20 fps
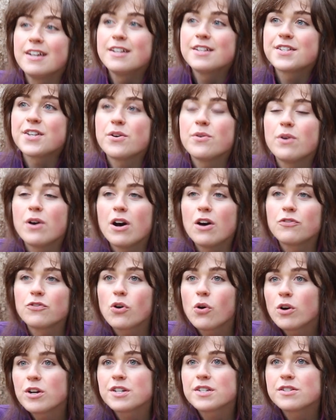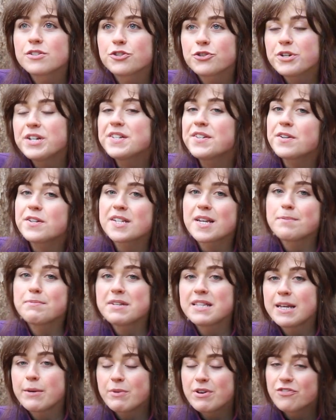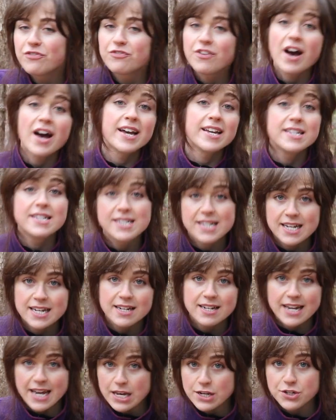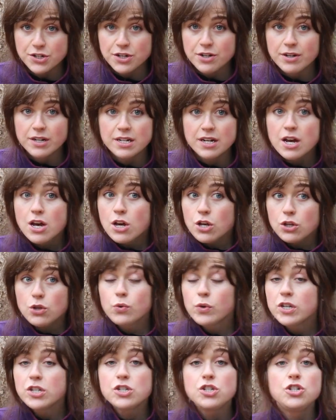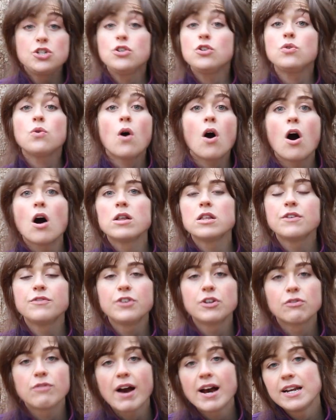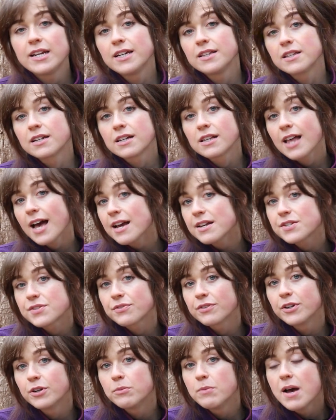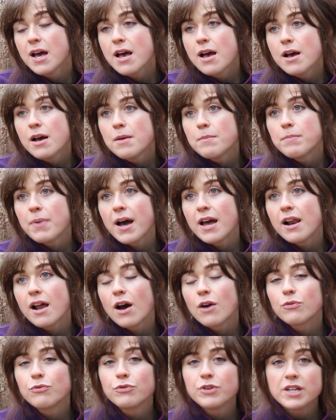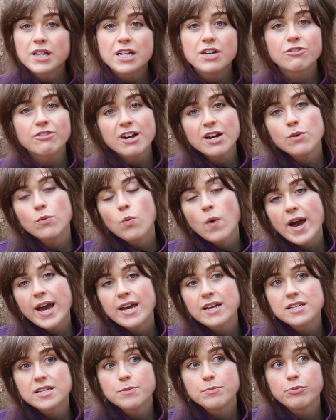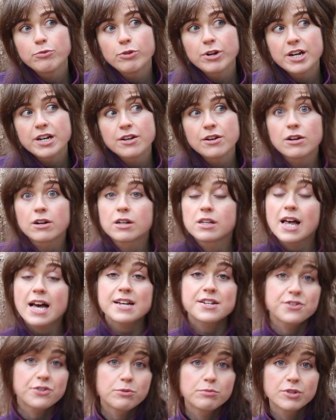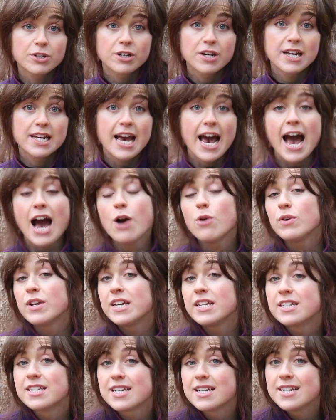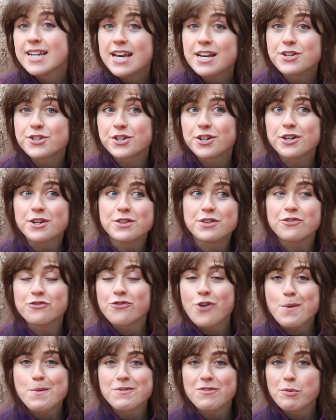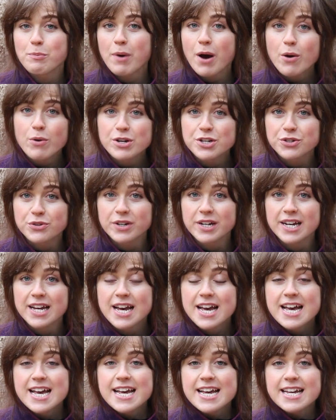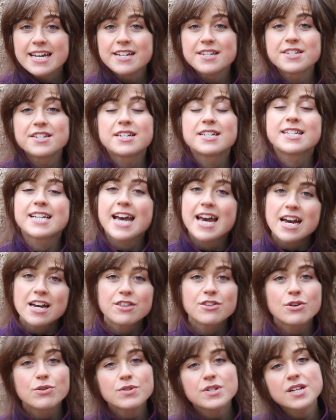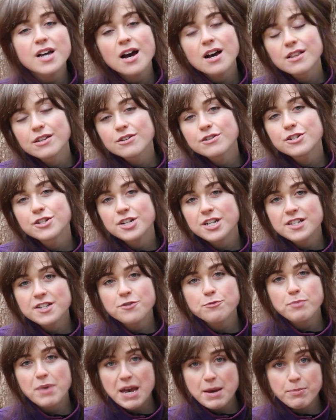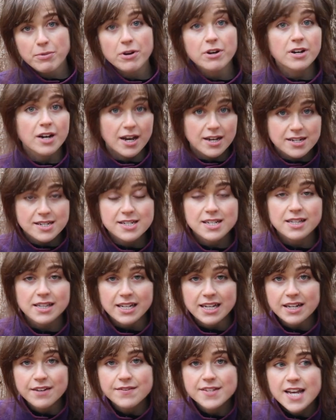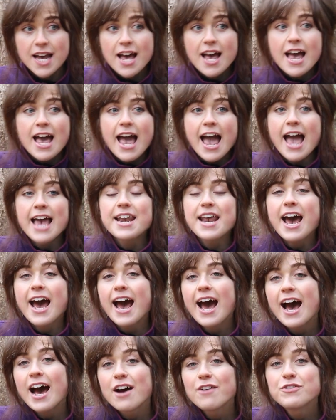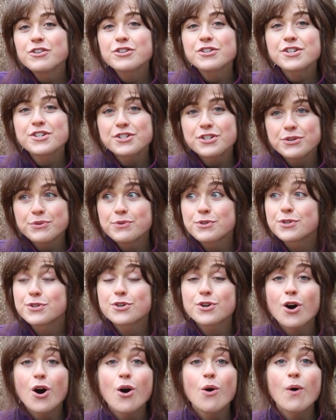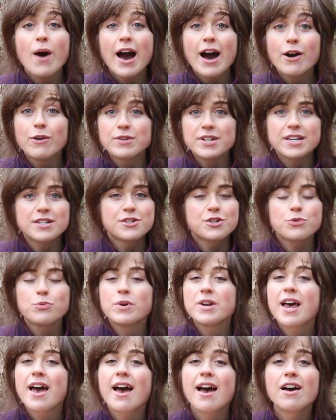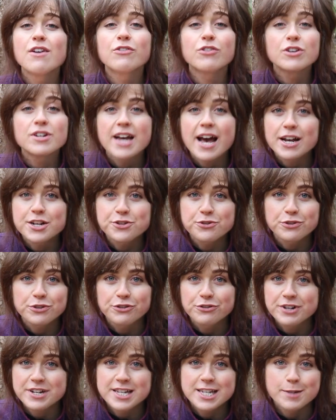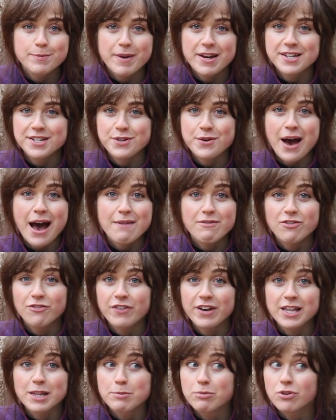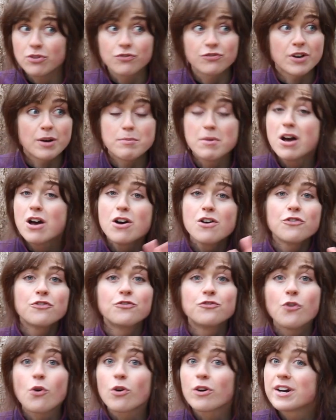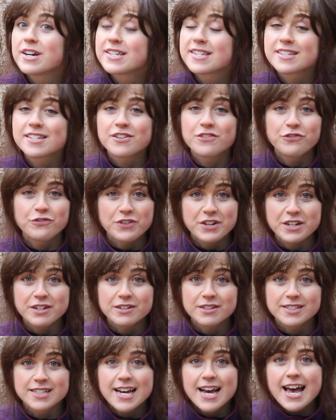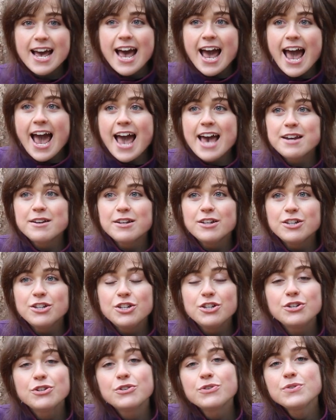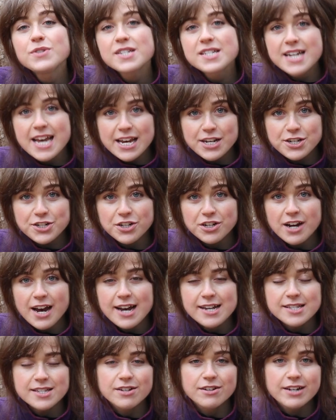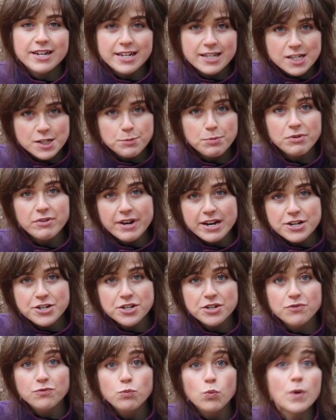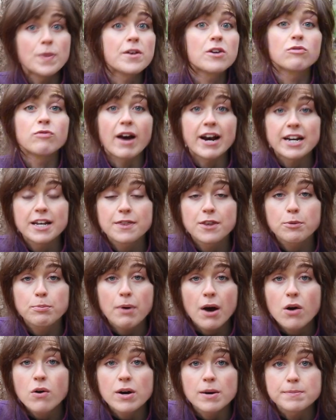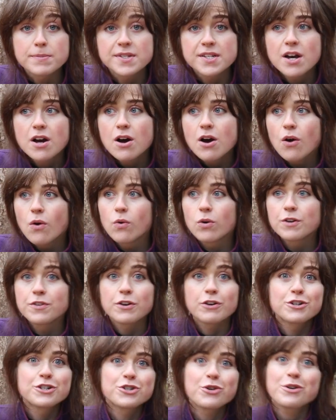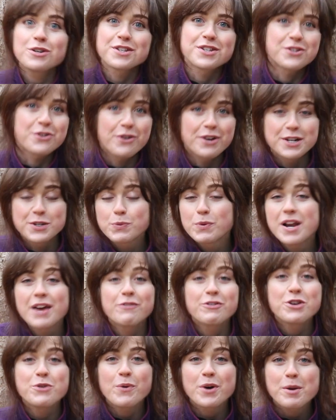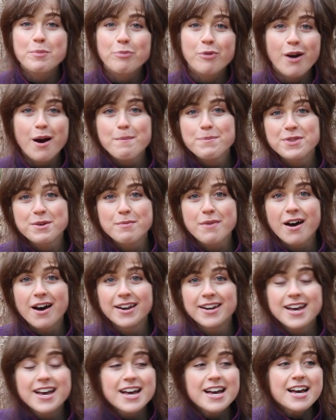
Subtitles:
So, of course, trees are something that we find in nature, and you can do all of your writing in the classroom, but a really great way to bring your classroom learning out into nature in the form of a poetry is to take those colored sheets of paper cut into leaves and have your students go out into whatever natural green space you have available, from forest to field, and use nature as their inspiration when they're writing their poems or their short stories, whatever you want to prompt them on.